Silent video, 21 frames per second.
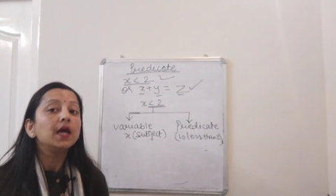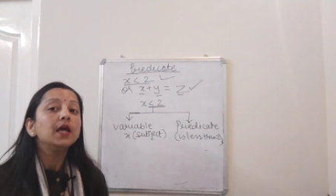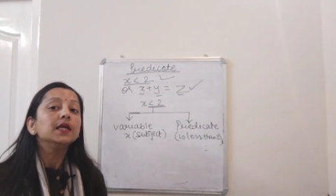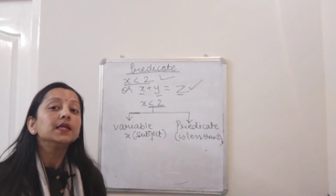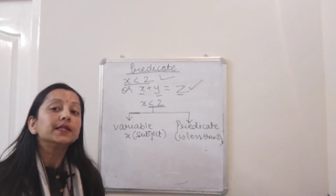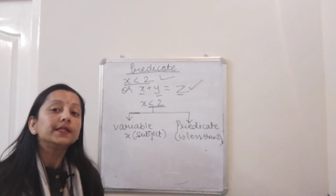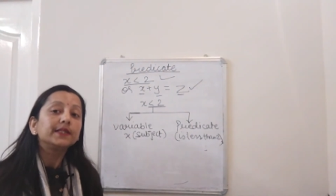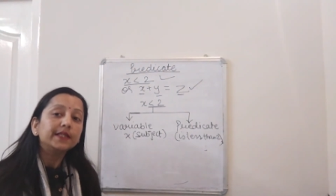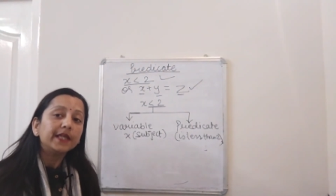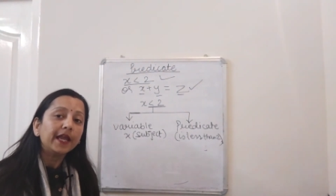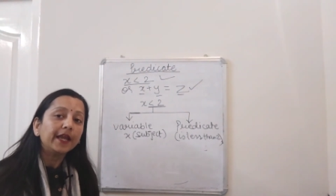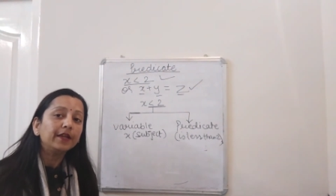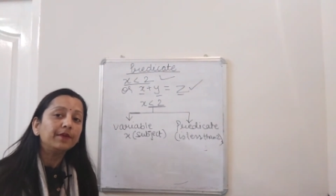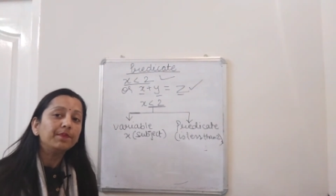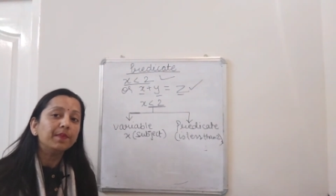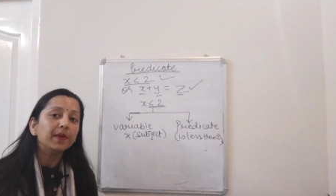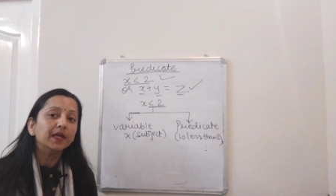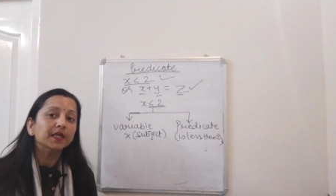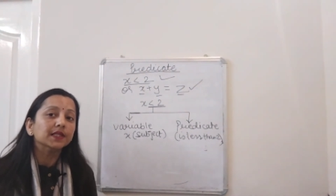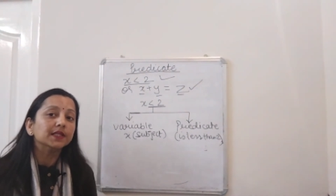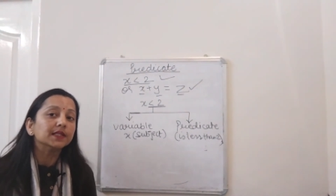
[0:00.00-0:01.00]

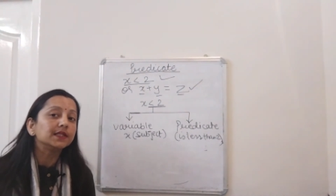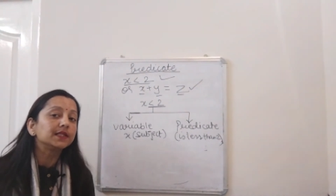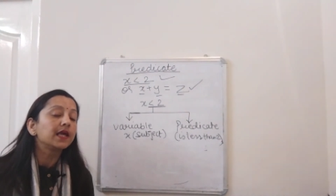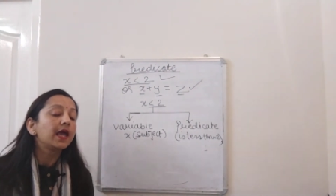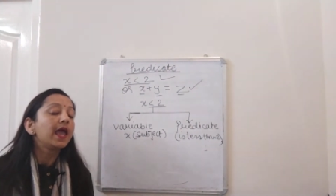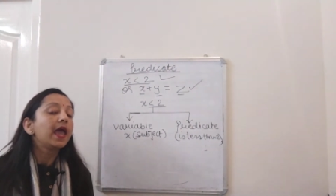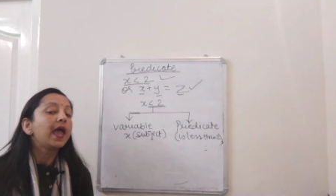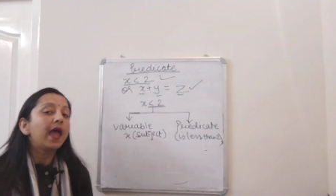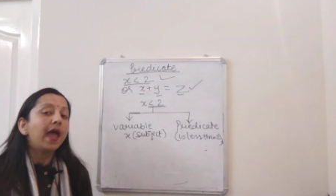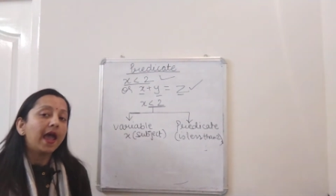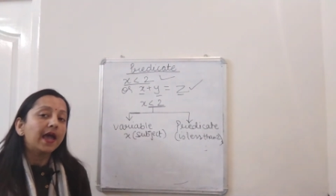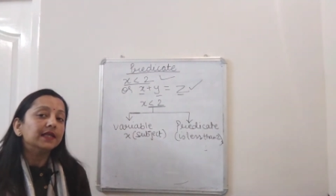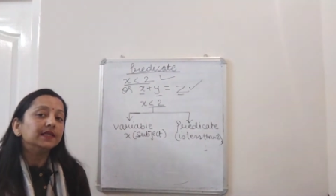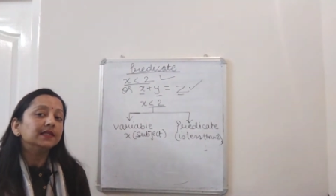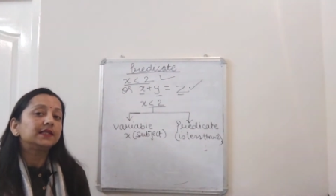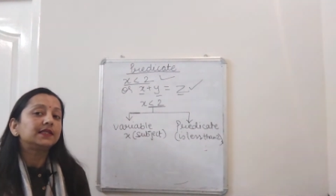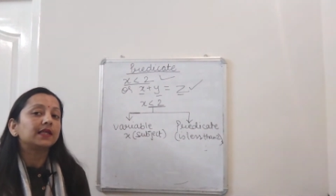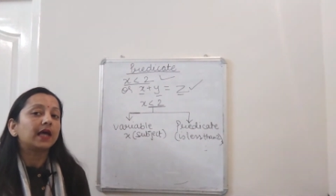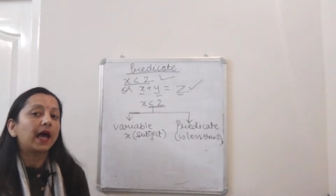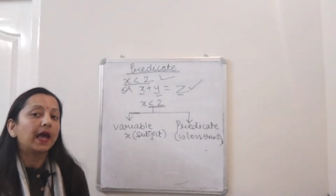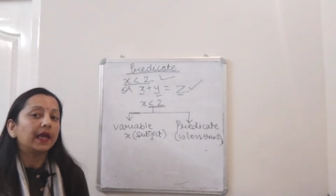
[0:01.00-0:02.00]
statements.
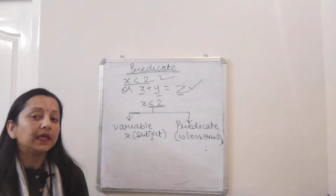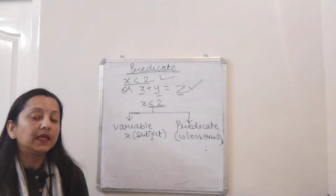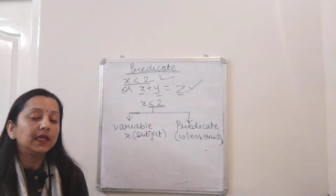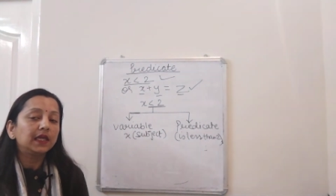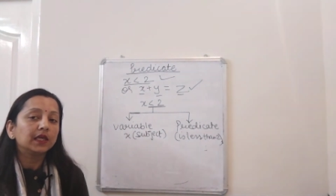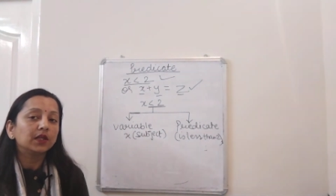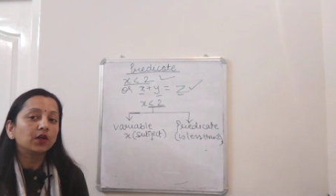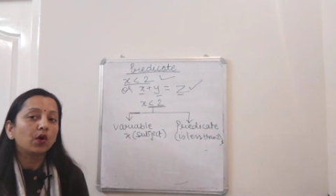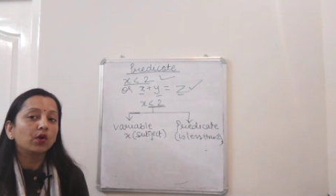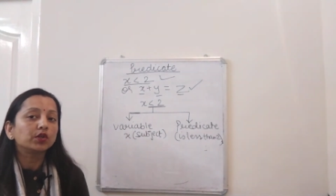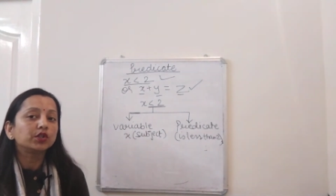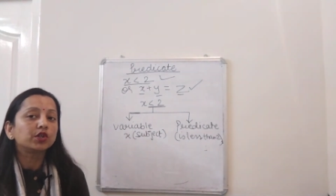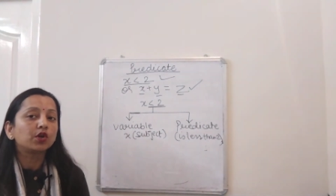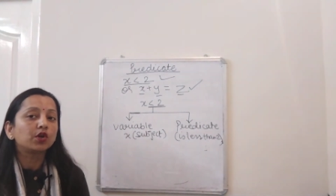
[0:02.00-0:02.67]
Hence, I cannot